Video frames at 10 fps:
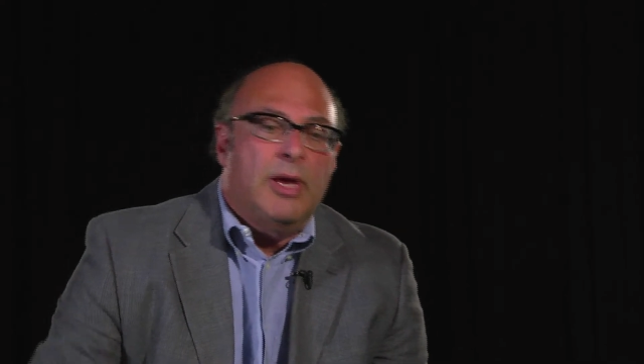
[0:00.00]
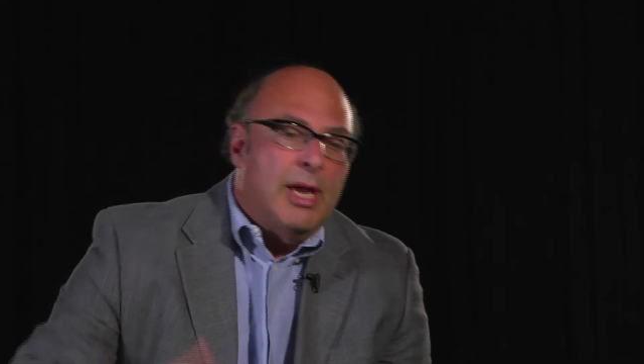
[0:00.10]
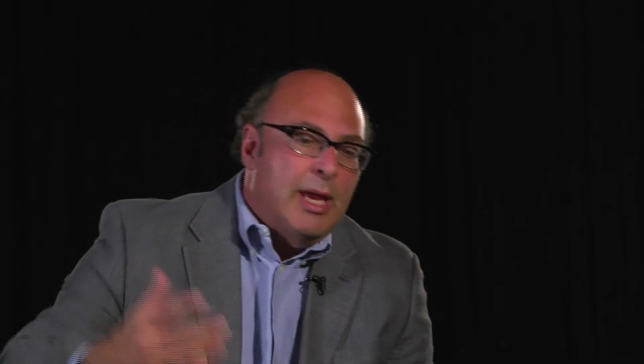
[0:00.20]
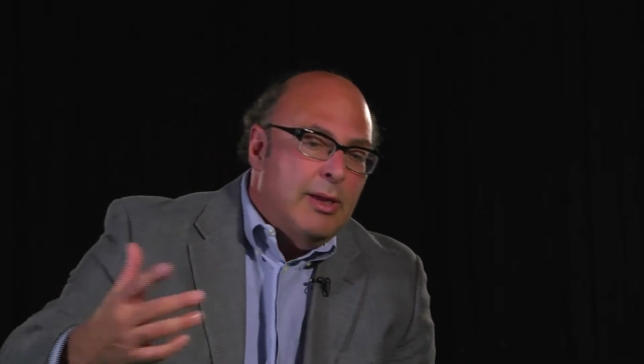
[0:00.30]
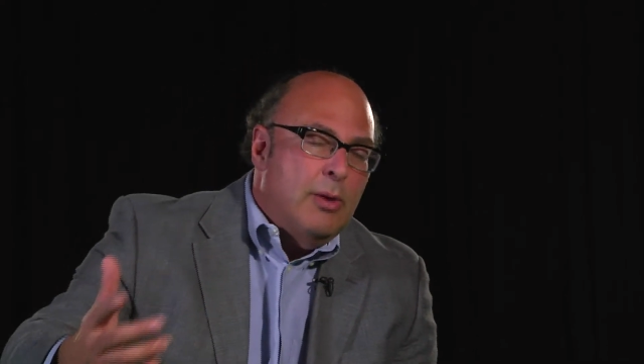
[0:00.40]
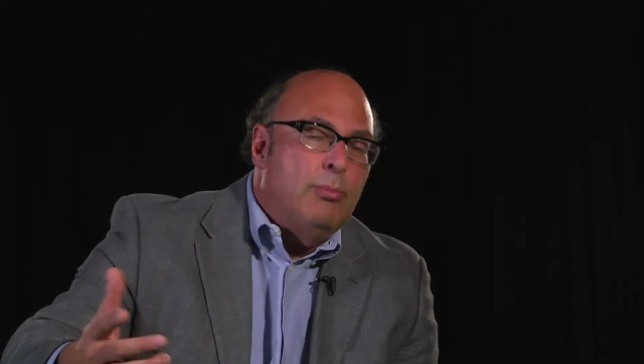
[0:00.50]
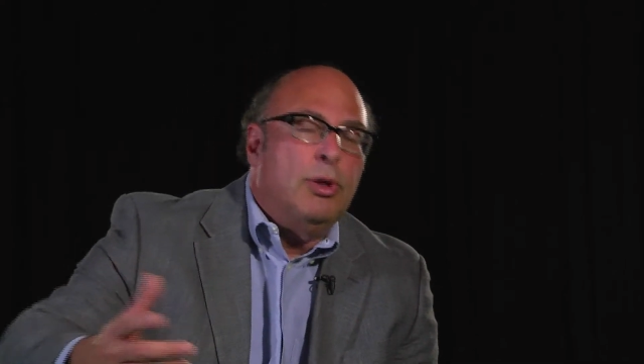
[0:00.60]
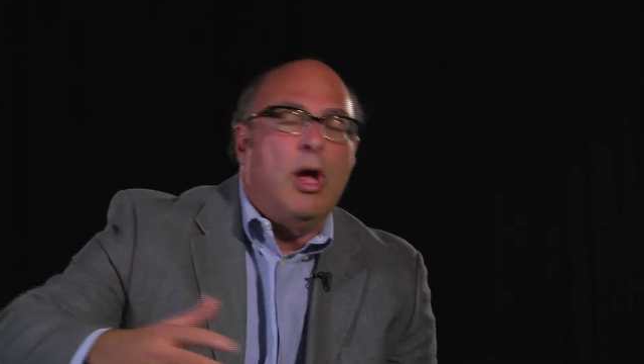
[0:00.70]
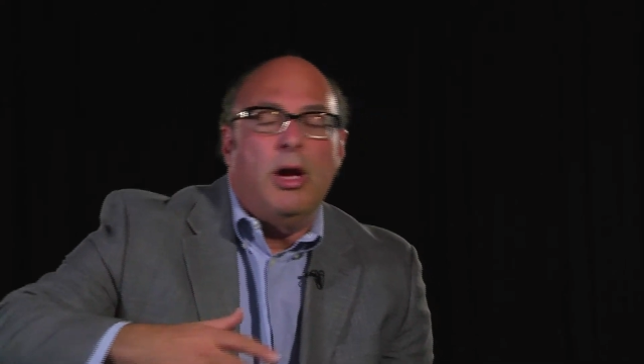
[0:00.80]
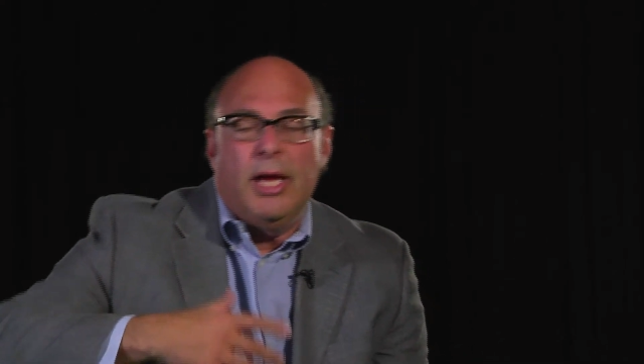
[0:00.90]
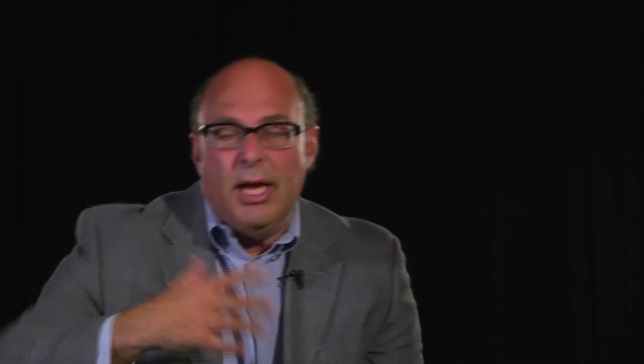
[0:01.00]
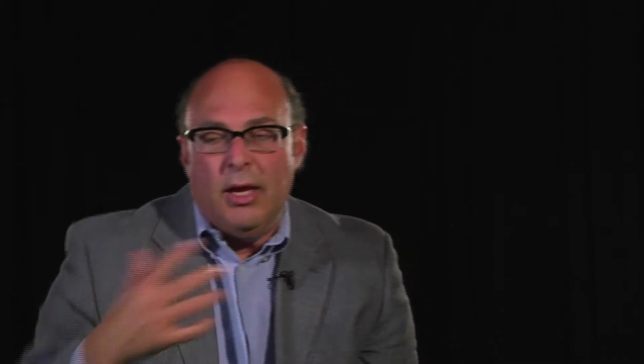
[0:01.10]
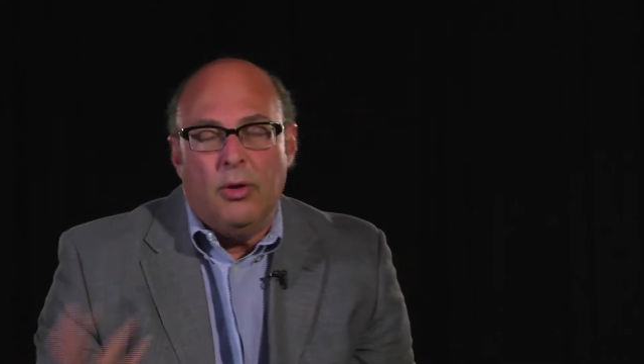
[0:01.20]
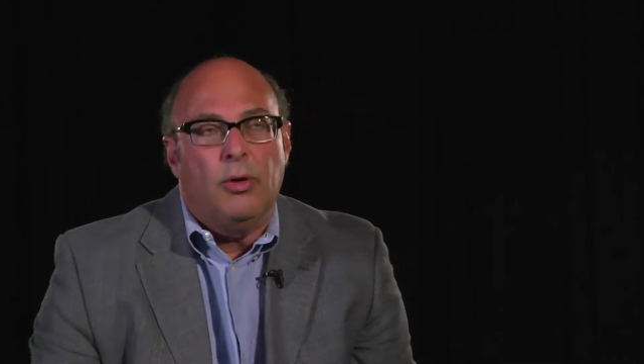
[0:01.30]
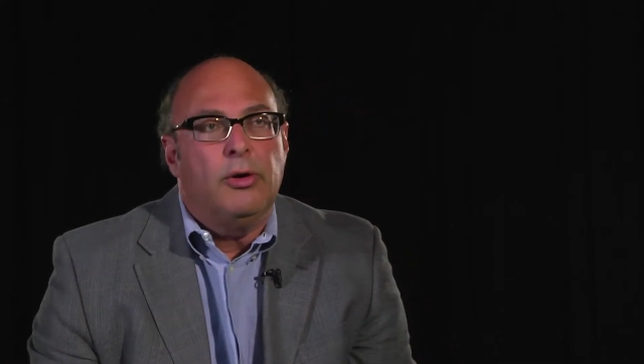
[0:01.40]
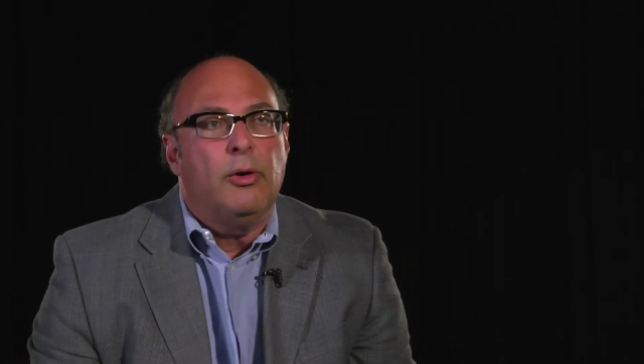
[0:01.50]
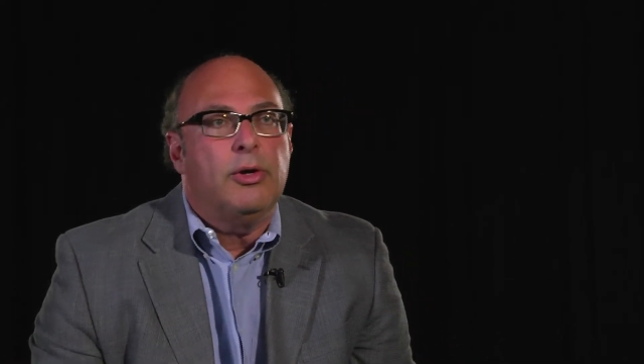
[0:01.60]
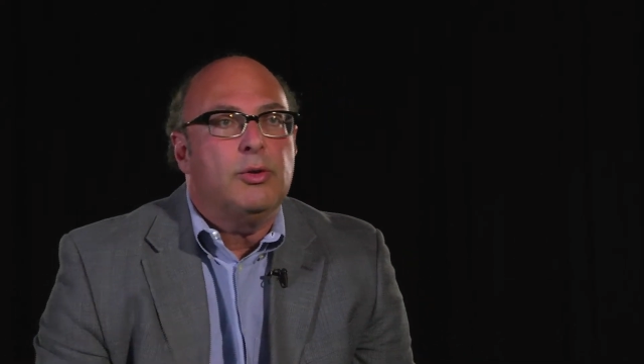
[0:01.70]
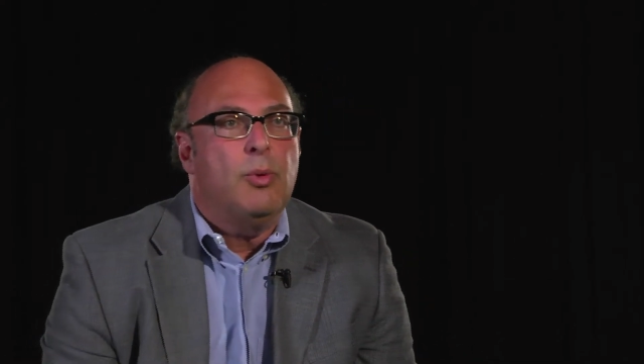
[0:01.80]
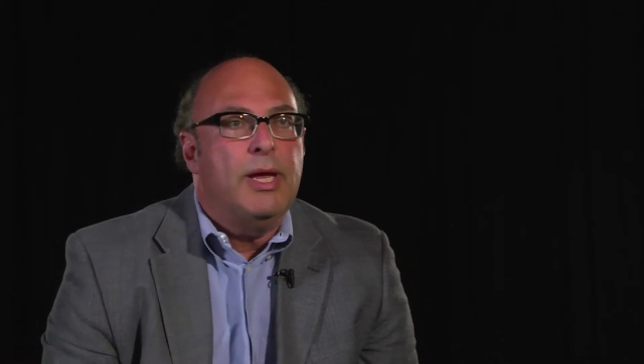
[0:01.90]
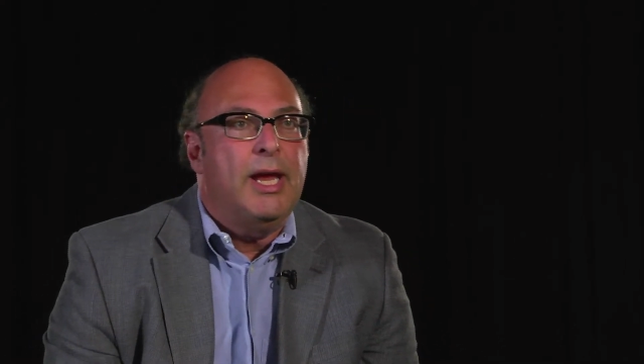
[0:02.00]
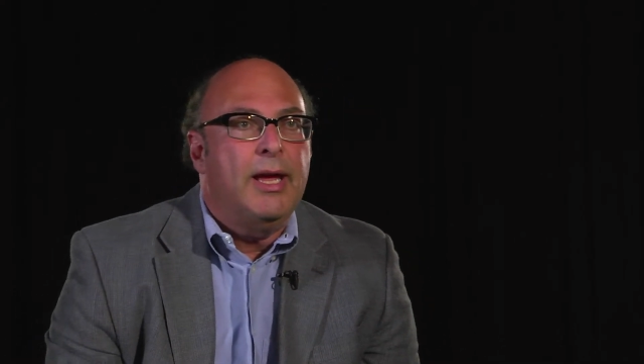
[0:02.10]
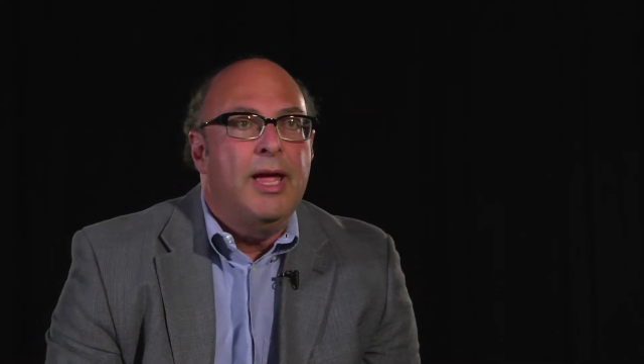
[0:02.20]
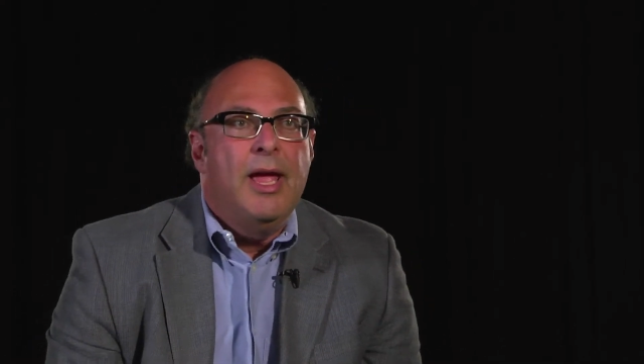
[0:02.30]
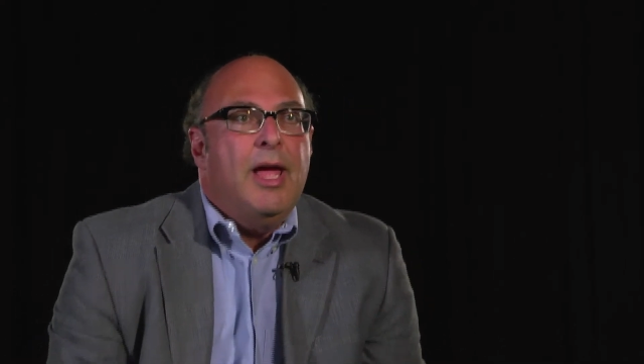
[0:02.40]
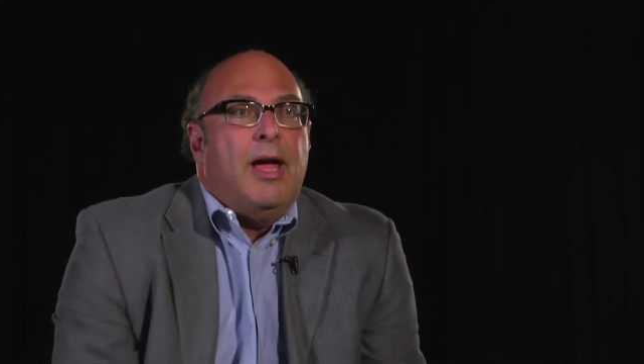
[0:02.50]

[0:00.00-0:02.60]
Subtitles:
blogging or tweeting,